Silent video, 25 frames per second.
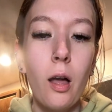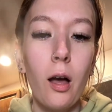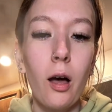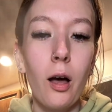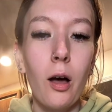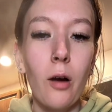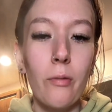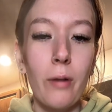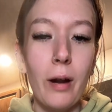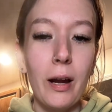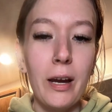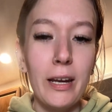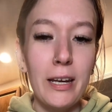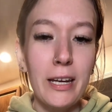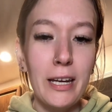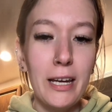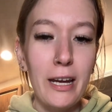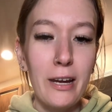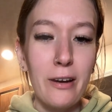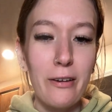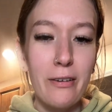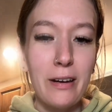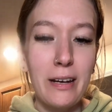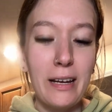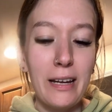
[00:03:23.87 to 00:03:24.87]
All right, and
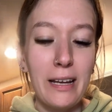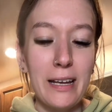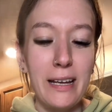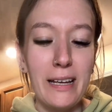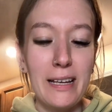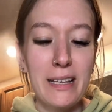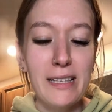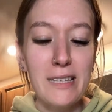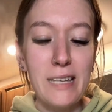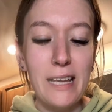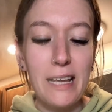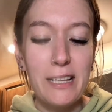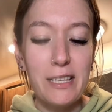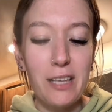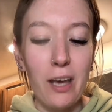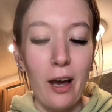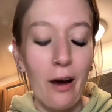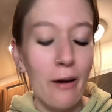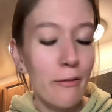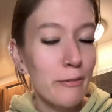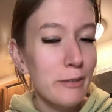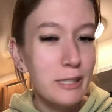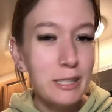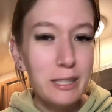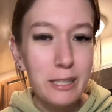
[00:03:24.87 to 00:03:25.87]
here it is. It's
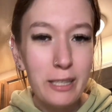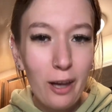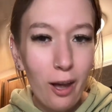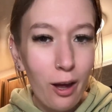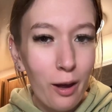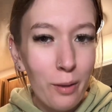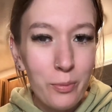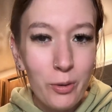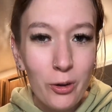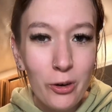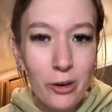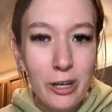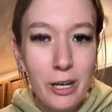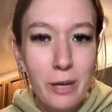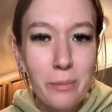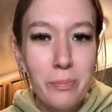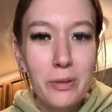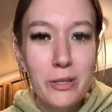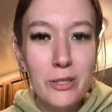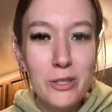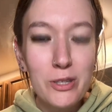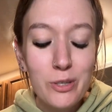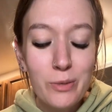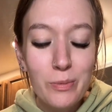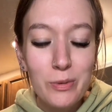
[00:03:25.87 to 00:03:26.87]
obviously all broken up, but
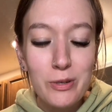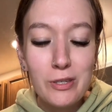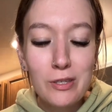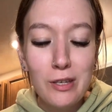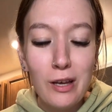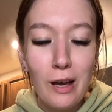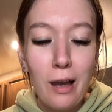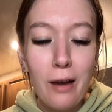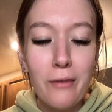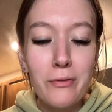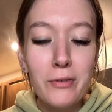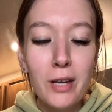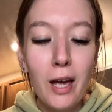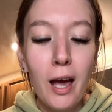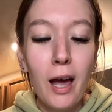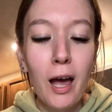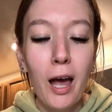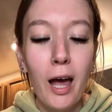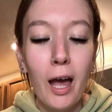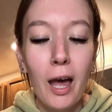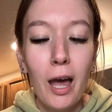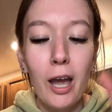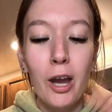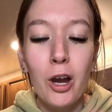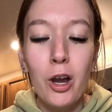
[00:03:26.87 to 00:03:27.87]
it's super soft.
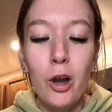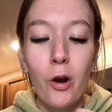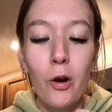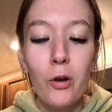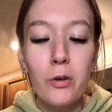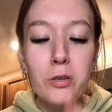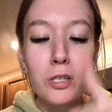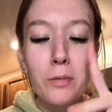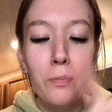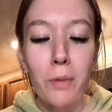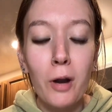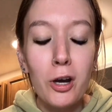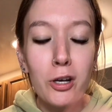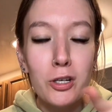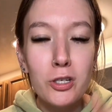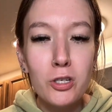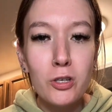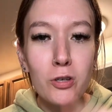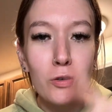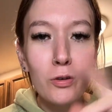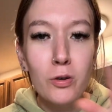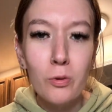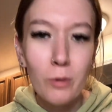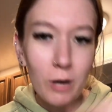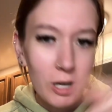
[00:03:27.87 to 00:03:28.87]
Go to part
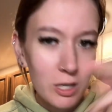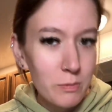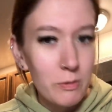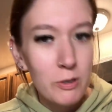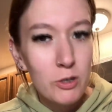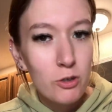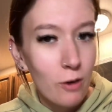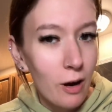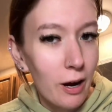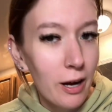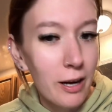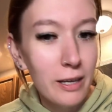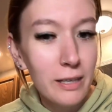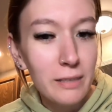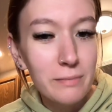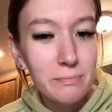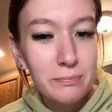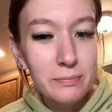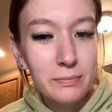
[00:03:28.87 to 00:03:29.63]
2 to watch me try it.